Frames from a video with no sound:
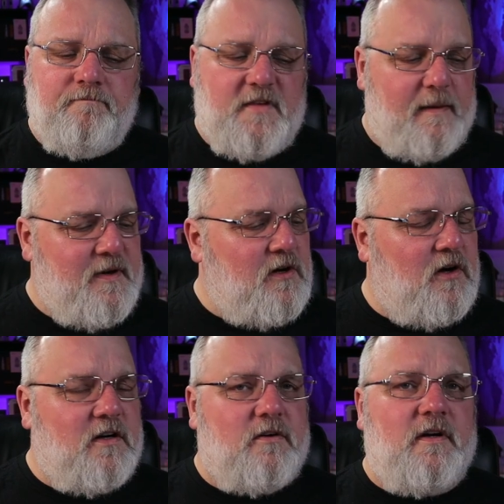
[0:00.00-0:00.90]

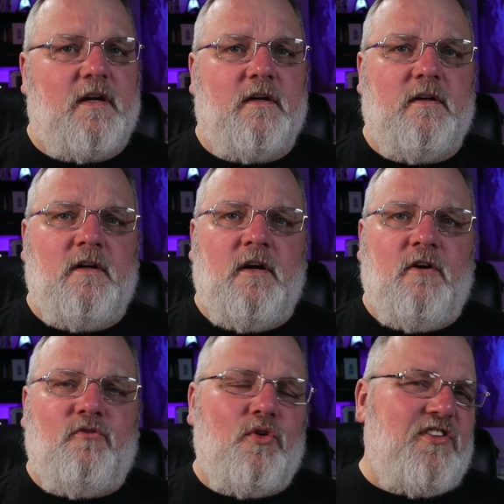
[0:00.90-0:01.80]
demagoguery
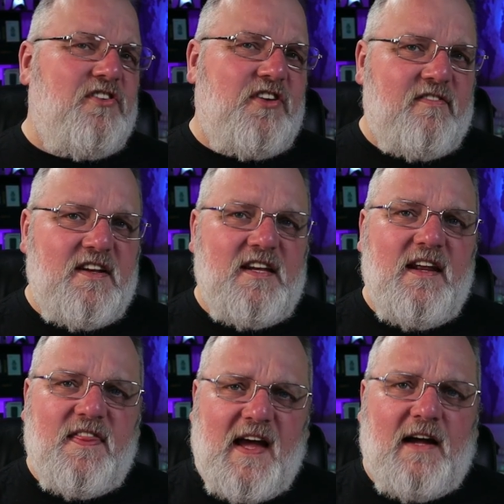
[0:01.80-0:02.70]
forces
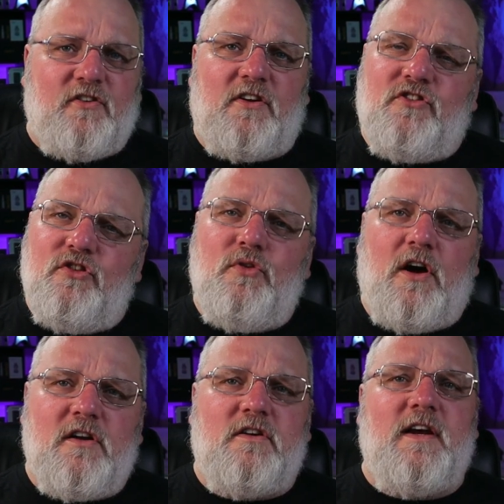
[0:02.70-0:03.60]

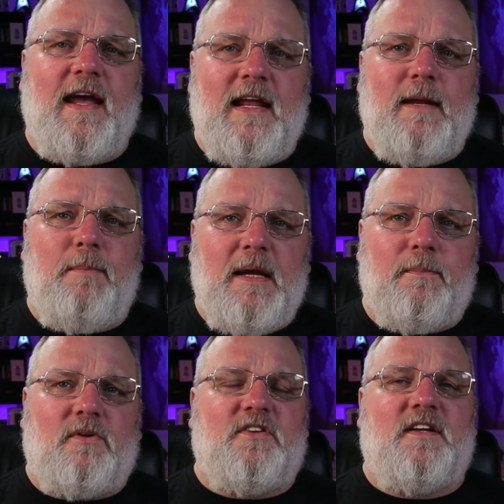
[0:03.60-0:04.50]
17,280
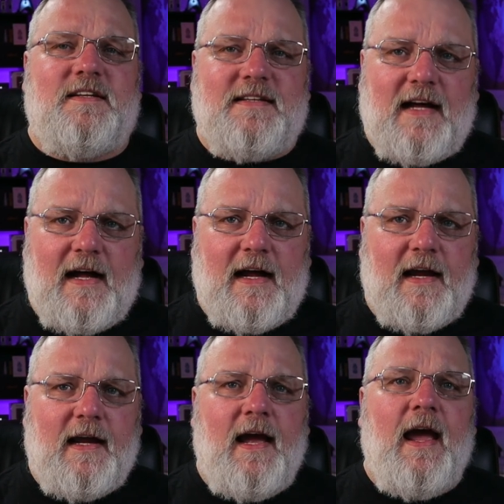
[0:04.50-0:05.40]
people to
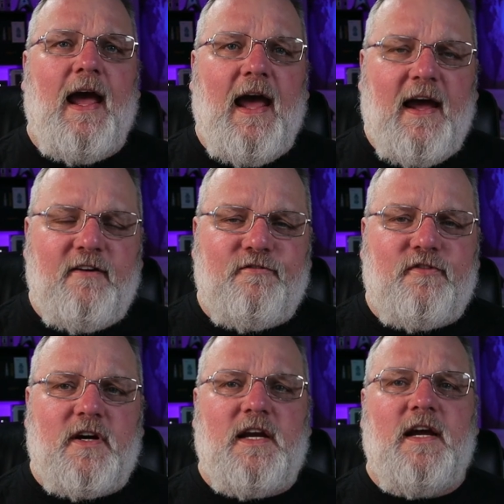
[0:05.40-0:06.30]
die
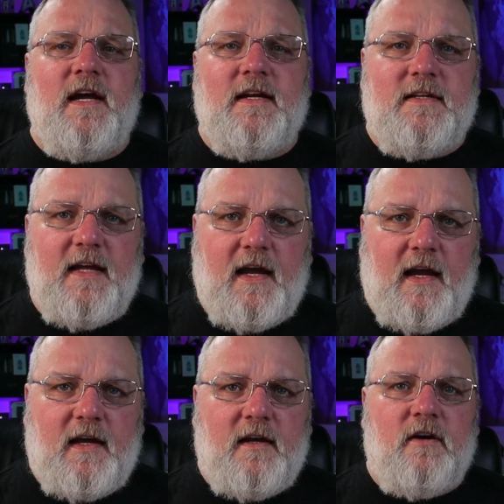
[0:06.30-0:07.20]
every
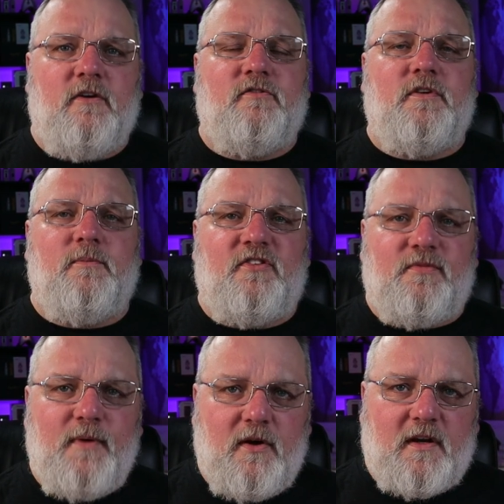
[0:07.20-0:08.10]
day from
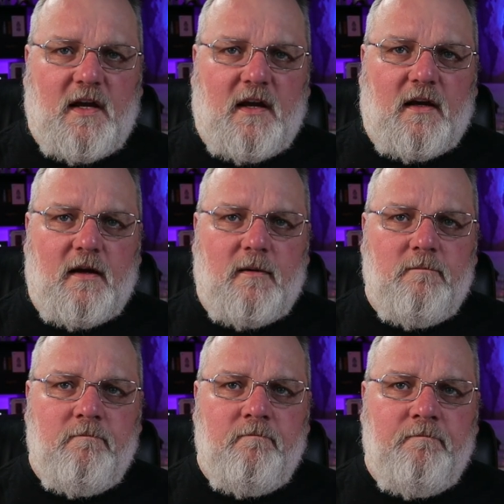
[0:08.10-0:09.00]
smoking.
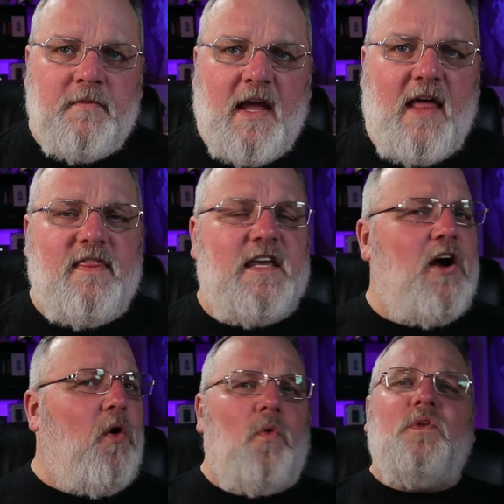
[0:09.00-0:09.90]
And the
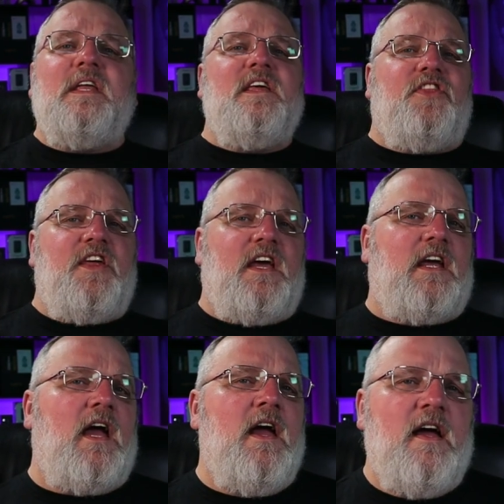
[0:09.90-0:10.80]
only
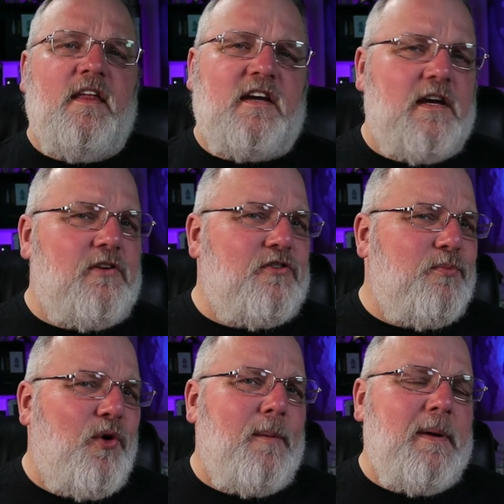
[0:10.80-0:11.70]
thing that kills
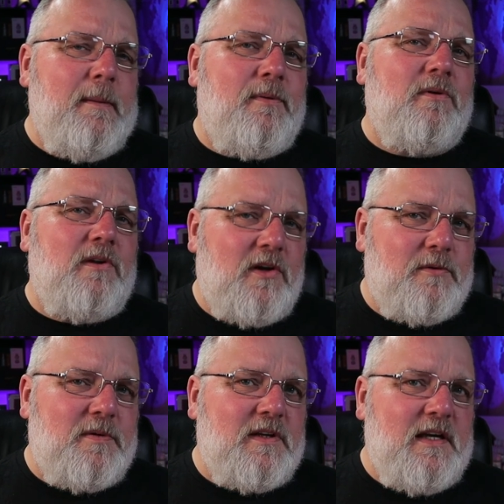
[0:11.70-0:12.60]
more people
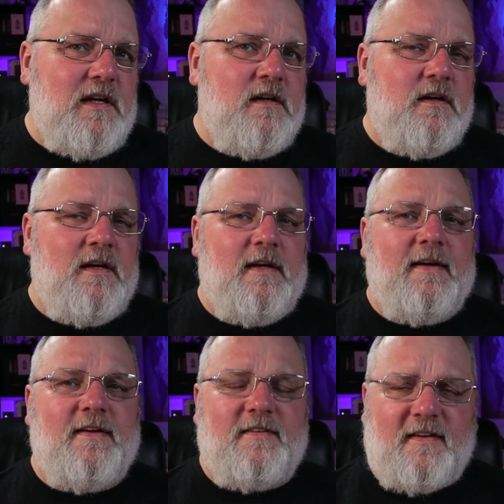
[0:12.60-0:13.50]
globally
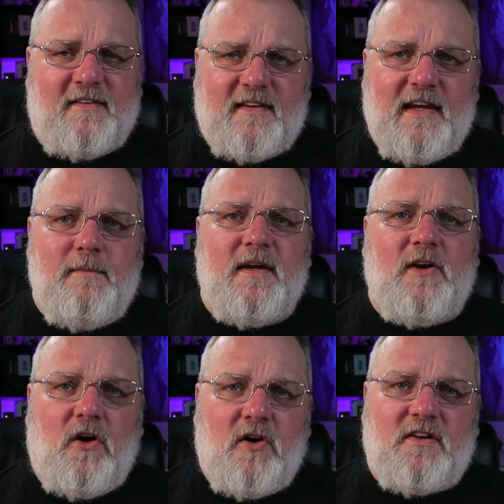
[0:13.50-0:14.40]
is ischemic
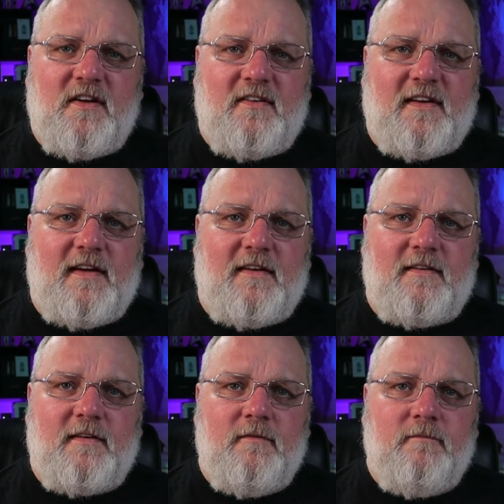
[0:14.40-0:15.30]
heart disease.